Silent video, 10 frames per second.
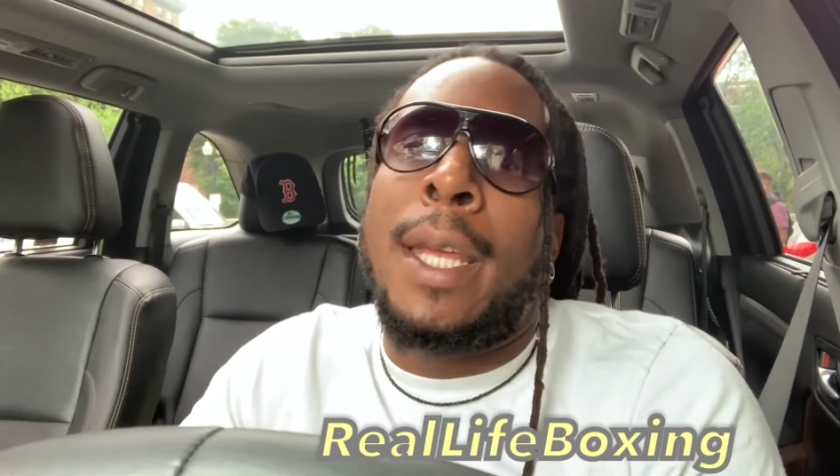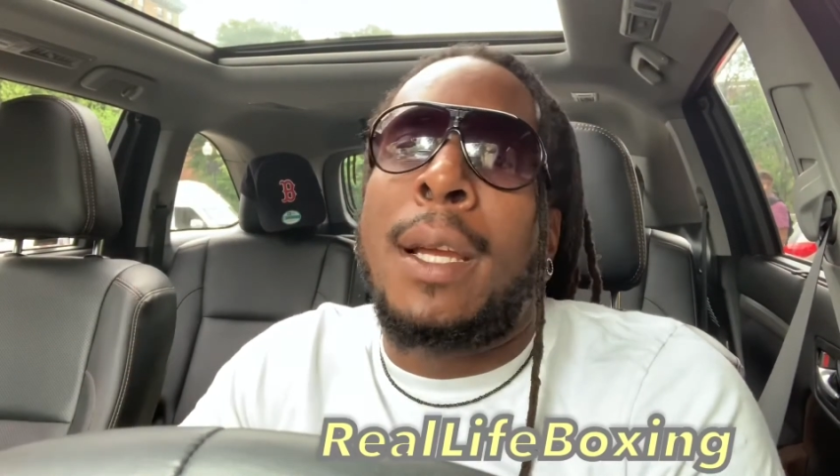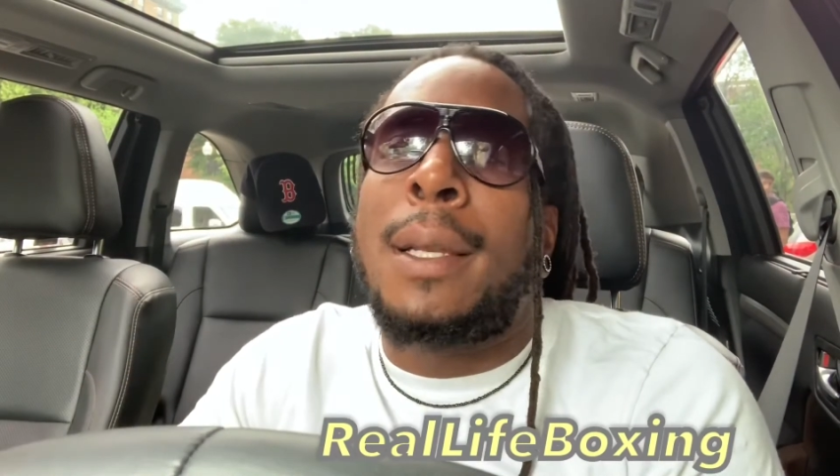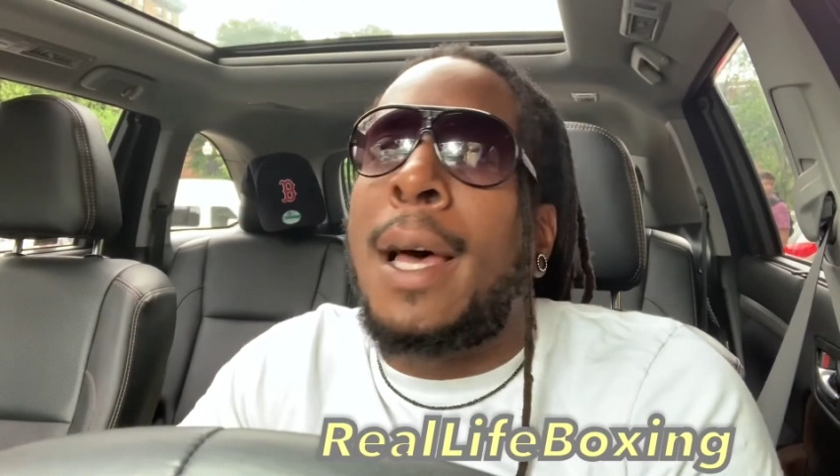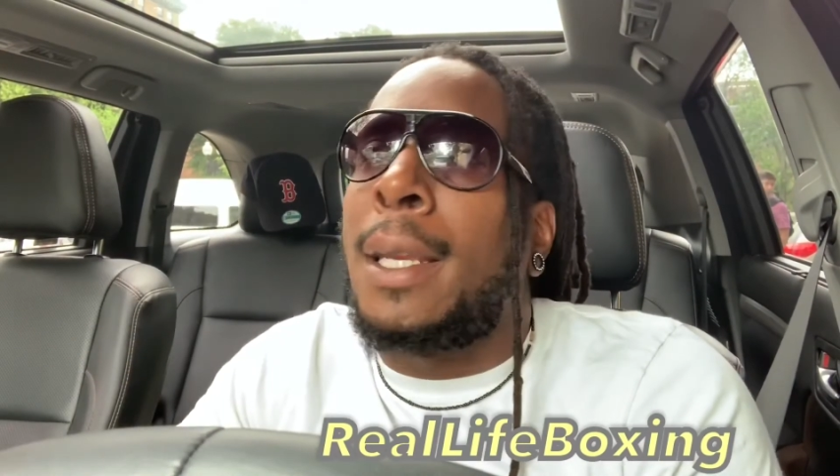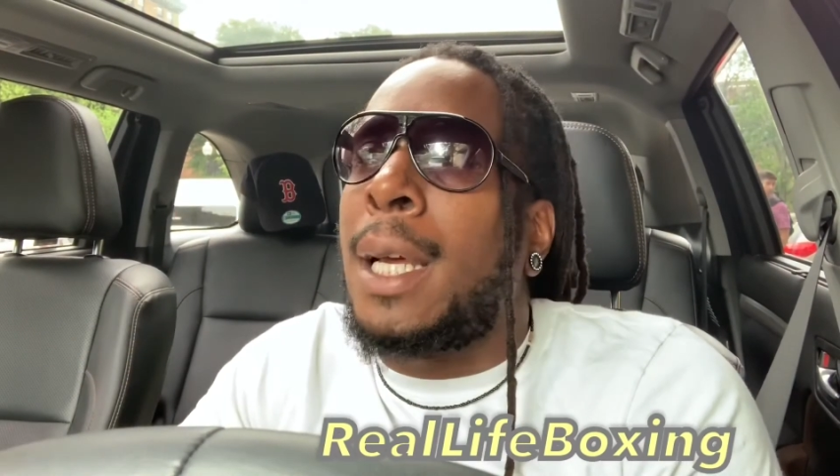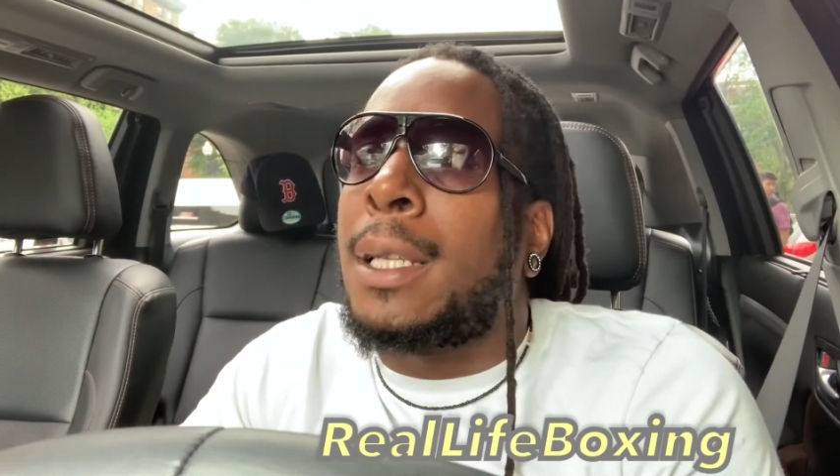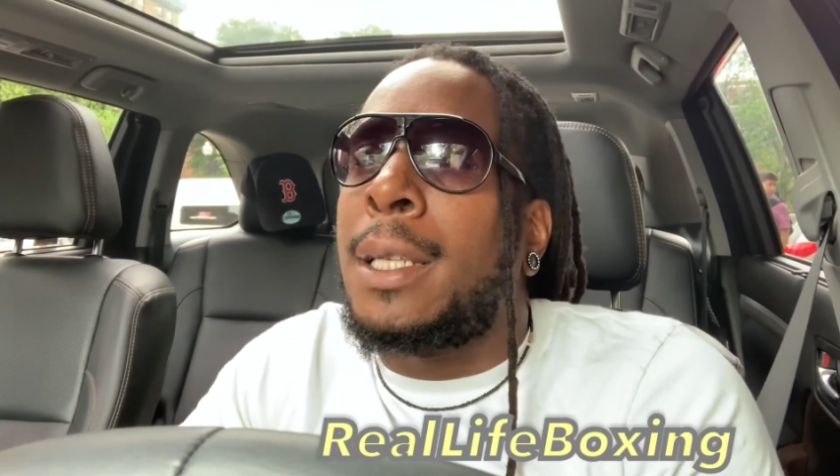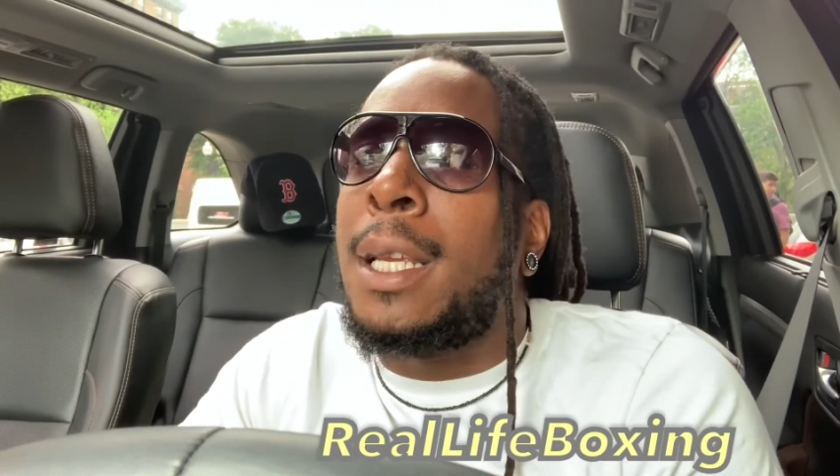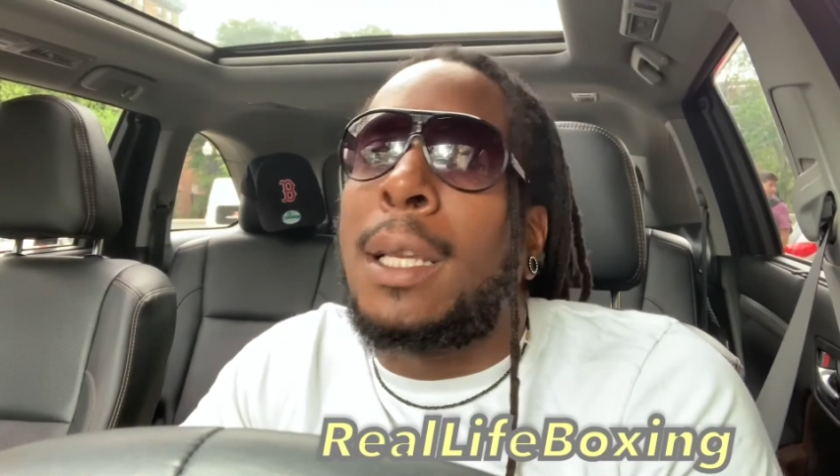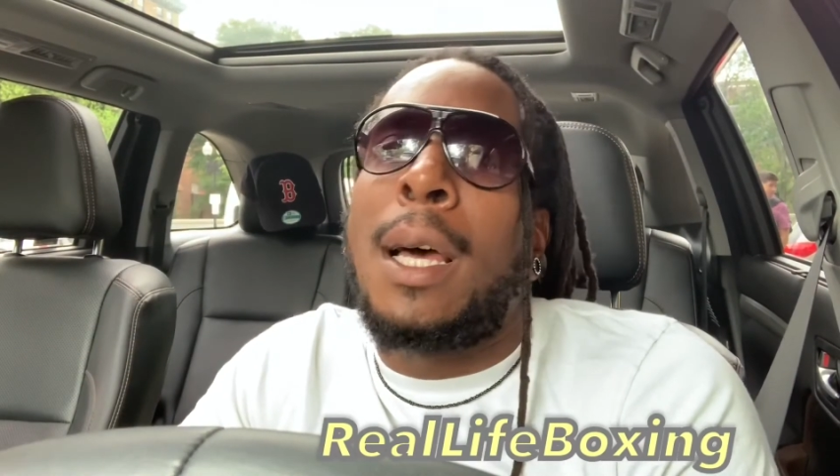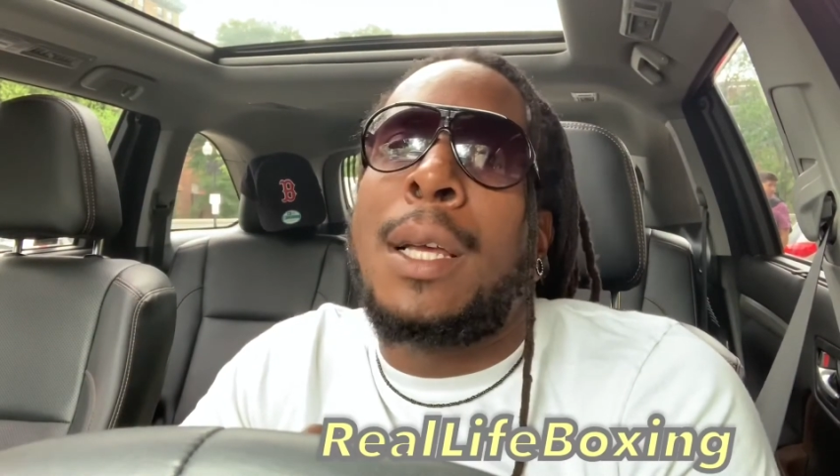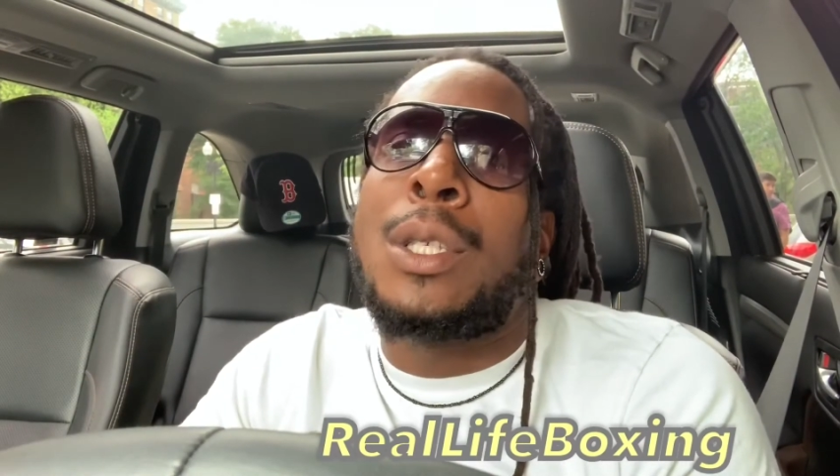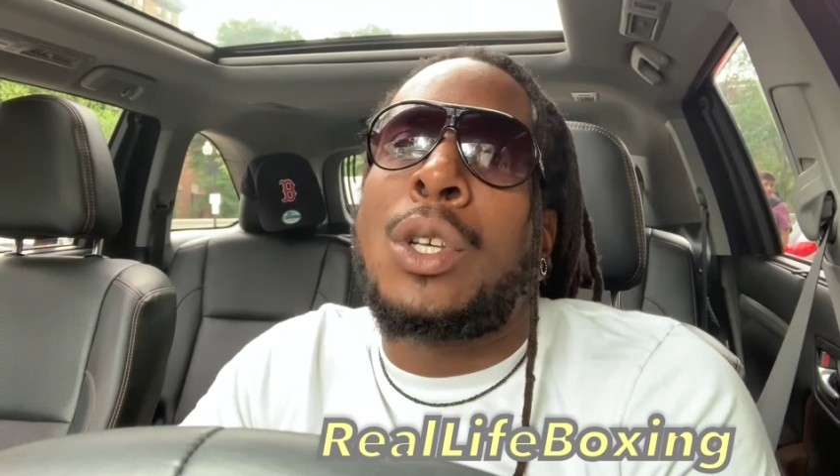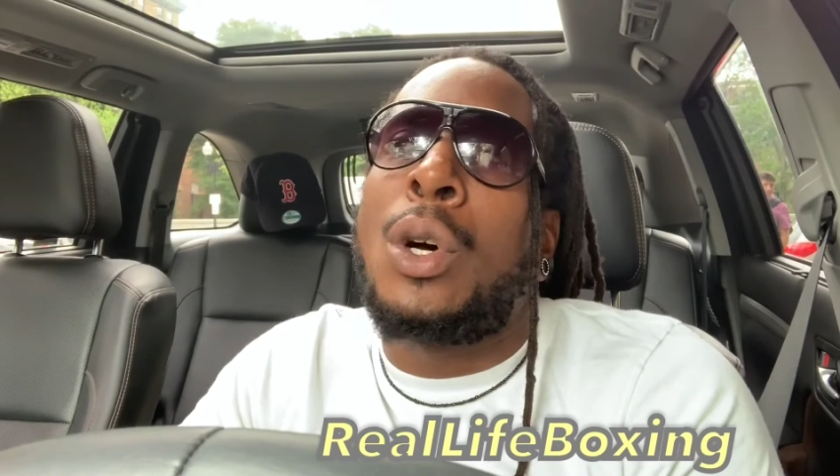incline, not the
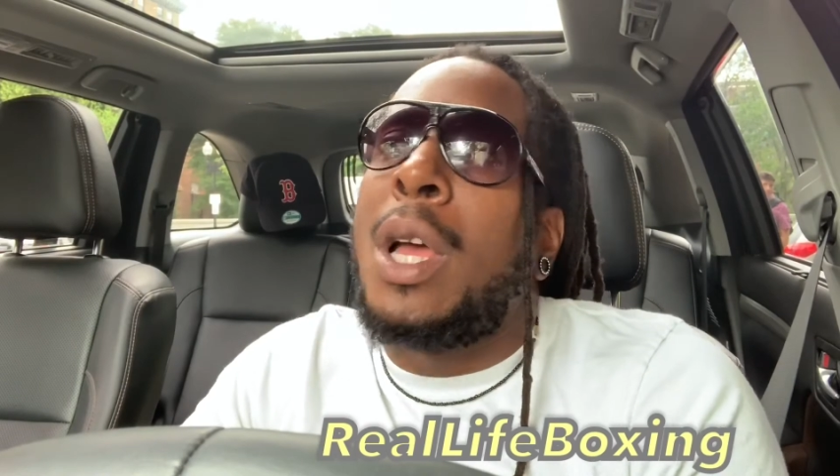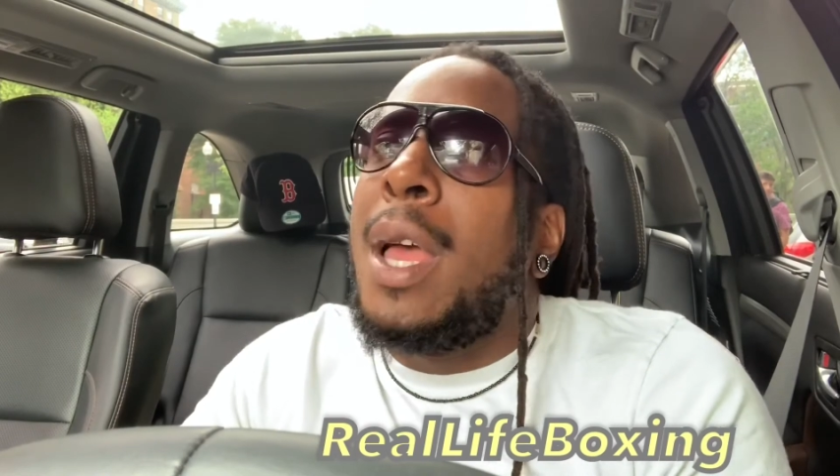decline. So,